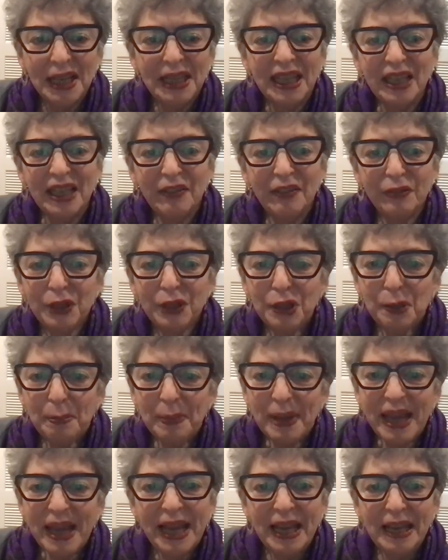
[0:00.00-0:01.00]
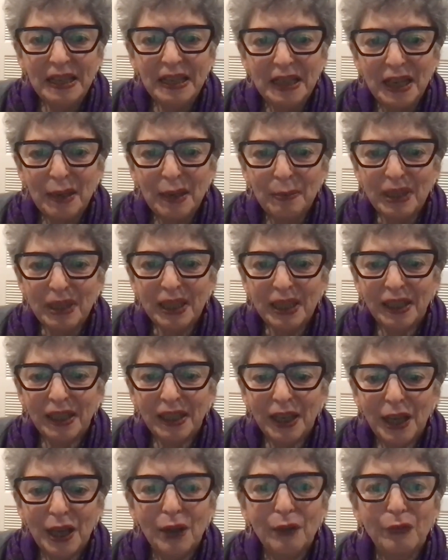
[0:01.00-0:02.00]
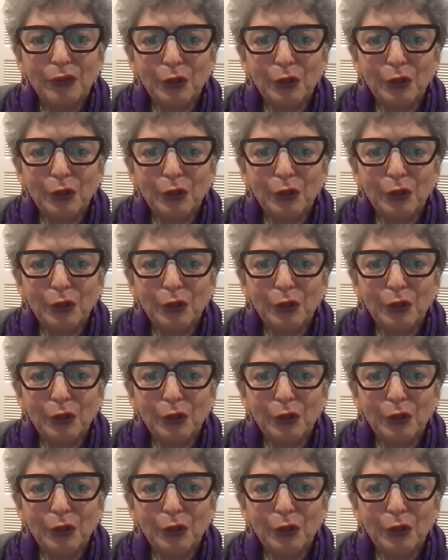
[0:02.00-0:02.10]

given the pandemic, have